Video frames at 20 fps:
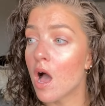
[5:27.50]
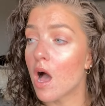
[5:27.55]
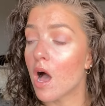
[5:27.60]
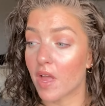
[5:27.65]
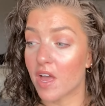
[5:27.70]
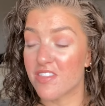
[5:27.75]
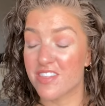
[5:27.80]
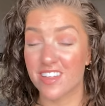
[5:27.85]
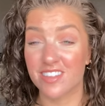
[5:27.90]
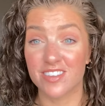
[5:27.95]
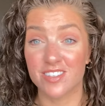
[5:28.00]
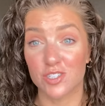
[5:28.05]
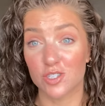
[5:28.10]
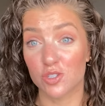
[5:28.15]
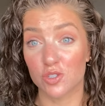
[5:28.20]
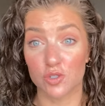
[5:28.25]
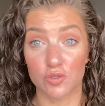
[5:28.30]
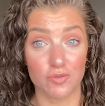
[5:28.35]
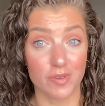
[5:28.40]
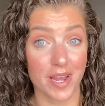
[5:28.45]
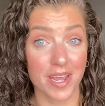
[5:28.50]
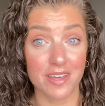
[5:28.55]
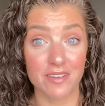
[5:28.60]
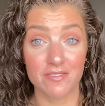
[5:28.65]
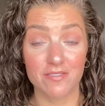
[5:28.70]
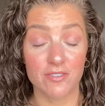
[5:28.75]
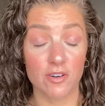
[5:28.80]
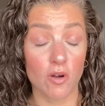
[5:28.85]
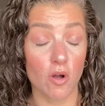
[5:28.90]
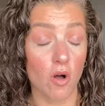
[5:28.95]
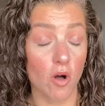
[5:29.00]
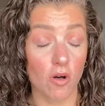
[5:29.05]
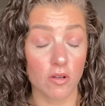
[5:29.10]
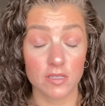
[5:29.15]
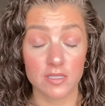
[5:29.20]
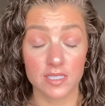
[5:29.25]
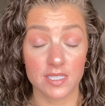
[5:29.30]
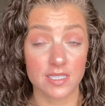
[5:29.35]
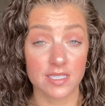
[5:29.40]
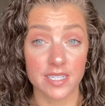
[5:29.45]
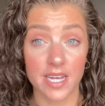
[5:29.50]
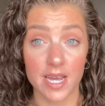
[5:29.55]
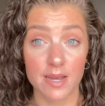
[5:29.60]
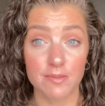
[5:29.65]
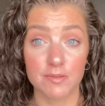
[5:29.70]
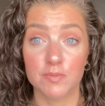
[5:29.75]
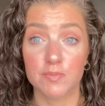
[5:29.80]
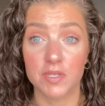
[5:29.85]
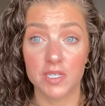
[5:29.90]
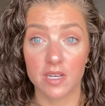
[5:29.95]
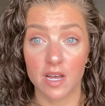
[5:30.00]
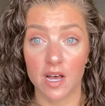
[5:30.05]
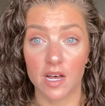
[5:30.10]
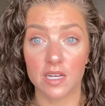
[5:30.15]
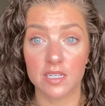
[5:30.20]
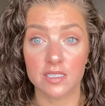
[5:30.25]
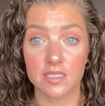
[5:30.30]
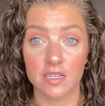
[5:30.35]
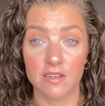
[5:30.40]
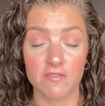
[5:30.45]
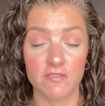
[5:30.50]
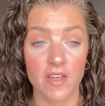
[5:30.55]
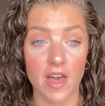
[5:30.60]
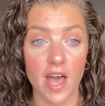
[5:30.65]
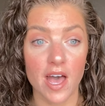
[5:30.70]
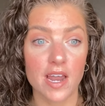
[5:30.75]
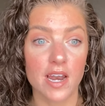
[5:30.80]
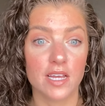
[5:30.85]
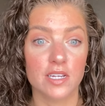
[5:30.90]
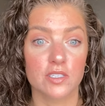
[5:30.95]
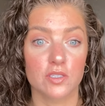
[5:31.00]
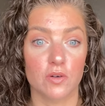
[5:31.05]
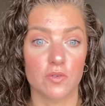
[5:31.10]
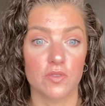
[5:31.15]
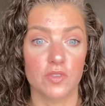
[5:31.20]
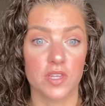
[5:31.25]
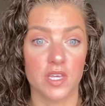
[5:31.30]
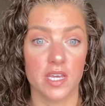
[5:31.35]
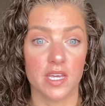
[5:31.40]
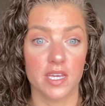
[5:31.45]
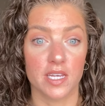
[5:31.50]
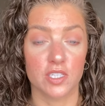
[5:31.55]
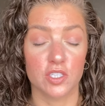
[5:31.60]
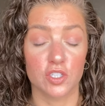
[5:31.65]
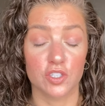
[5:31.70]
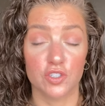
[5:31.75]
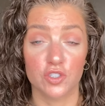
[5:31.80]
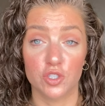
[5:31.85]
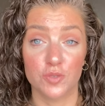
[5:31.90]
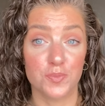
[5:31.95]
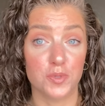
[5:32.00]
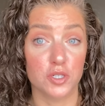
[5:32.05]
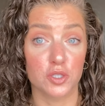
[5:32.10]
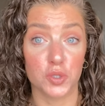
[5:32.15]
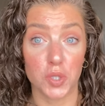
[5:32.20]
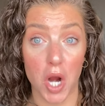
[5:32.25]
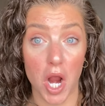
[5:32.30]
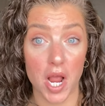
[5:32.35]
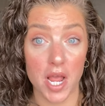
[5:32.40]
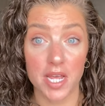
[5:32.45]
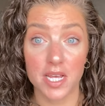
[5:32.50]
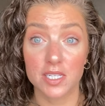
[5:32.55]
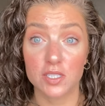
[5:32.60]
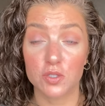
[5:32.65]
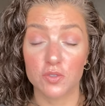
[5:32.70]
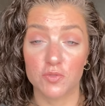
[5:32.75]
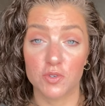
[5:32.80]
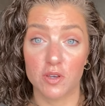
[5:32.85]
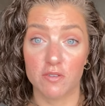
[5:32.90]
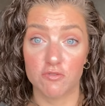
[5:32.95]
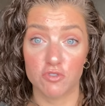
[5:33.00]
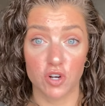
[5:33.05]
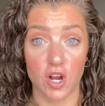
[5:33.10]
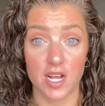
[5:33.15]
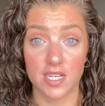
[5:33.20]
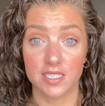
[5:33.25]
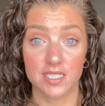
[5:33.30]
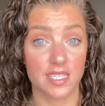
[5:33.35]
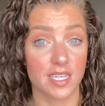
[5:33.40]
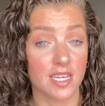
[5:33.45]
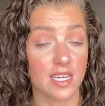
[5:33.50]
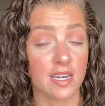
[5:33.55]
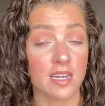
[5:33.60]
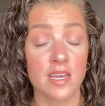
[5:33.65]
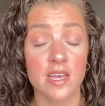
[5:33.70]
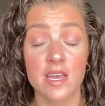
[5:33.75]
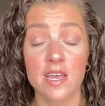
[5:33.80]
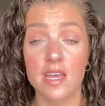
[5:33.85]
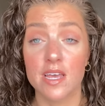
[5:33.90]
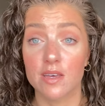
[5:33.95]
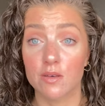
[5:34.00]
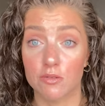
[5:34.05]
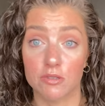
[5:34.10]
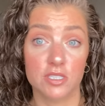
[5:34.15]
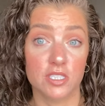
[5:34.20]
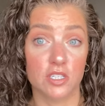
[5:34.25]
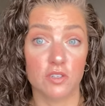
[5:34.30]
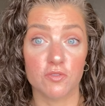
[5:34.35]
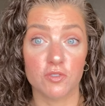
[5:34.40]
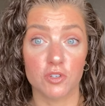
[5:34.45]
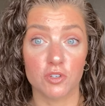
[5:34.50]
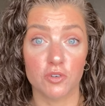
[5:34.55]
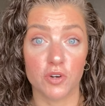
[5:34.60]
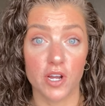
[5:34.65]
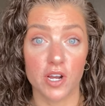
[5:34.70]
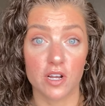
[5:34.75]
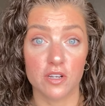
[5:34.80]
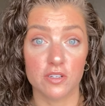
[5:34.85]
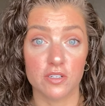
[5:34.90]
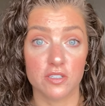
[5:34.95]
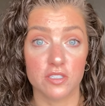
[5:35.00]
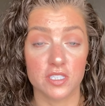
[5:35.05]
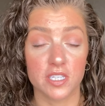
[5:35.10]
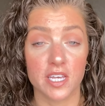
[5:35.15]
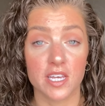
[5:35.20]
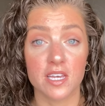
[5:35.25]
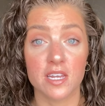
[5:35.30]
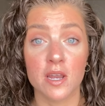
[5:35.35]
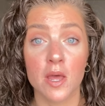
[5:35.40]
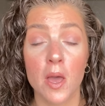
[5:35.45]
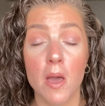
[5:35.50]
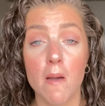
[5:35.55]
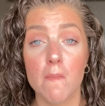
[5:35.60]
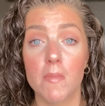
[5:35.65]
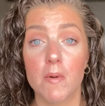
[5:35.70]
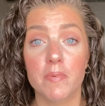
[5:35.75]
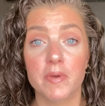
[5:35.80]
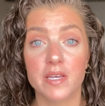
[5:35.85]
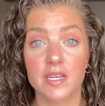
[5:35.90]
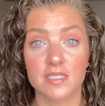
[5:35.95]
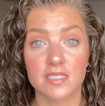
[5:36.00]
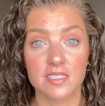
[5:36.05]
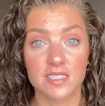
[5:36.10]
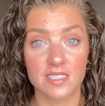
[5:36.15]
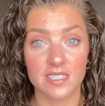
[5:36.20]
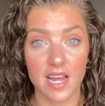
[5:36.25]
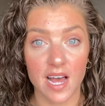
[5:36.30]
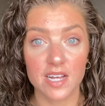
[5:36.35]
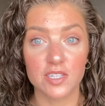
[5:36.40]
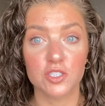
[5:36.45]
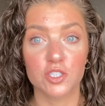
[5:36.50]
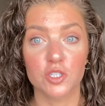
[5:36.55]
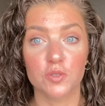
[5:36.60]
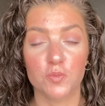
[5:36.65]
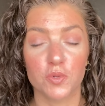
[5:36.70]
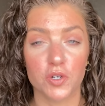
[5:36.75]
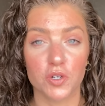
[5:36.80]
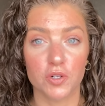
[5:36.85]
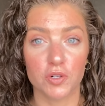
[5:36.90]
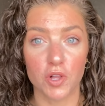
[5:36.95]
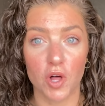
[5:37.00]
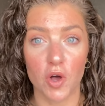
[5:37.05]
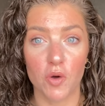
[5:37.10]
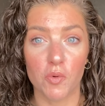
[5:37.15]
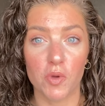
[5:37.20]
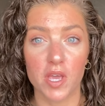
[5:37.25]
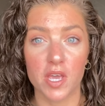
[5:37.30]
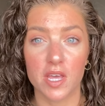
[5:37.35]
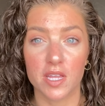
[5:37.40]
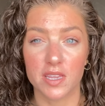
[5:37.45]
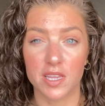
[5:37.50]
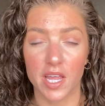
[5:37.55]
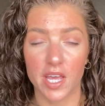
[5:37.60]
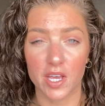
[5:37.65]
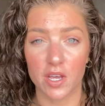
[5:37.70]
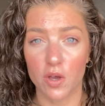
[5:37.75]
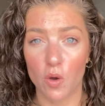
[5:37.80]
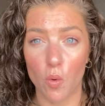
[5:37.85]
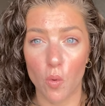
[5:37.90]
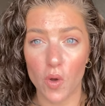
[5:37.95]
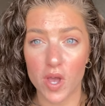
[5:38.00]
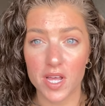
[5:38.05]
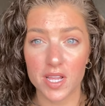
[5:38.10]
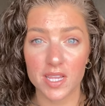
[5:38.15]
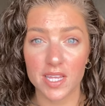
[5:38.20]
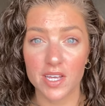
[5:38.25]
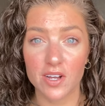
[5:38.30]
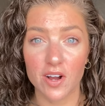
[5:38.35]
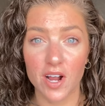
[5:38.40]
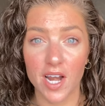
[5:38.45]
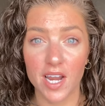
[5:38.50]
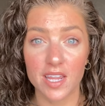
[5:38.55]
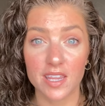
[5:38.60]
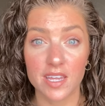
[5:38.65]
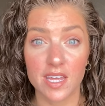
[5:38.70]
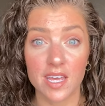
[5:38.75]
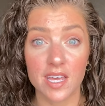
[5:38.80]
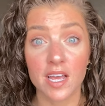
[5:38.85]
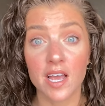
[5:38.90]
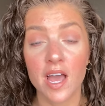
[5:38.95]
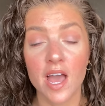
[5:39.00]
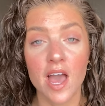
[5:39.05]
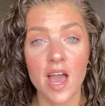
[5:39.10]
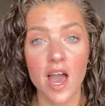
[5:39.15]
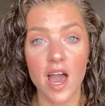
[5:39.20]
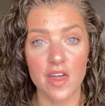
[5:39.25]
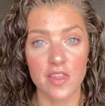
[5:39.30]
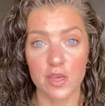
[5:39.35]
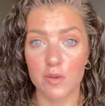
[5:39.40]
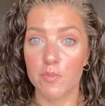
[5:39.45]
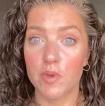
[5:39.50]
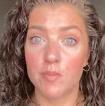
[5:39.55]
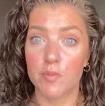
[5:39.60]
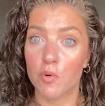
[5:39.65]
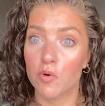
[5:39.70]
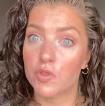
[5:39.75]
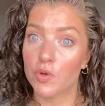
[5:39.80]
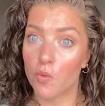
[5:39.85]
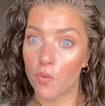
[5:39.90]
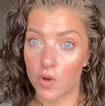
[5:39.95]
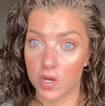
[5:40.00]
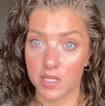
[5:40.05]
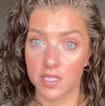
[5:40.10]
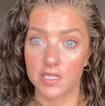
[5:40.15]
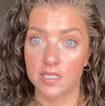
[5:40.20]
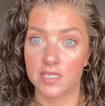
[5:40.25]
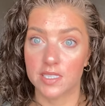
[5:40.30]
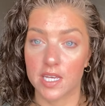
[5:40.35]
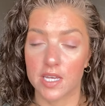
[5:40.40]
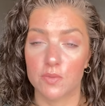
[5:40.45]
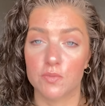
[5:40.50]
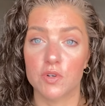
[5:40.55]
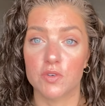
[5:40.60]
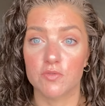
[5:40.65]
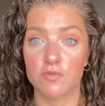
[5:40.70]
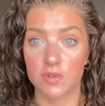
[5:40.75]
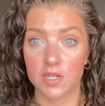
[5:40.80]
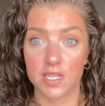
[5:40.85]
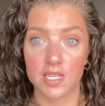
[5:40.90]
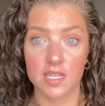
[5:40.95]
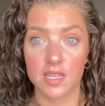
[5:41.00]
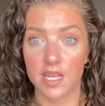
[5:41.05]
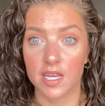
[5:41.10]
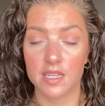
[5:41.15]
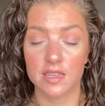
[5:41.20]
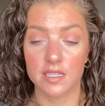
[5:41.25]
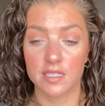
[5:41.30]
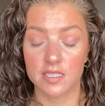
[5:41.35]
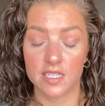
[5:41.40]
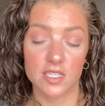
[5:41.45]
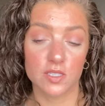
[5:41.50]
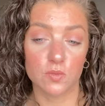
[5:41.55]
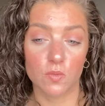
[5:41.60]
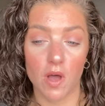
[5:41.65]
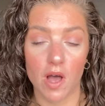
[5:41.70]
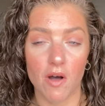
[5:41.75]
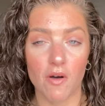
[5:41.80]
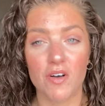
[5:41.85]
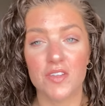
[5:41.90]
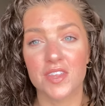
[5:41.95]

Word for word: I think this is great for all skin types because of that. I don't think it's super drying. So if you have dry skin, it'll still feel great on your skin. But because it's not super glowy and like oily or anything, I think people with oily skin would really like this as well.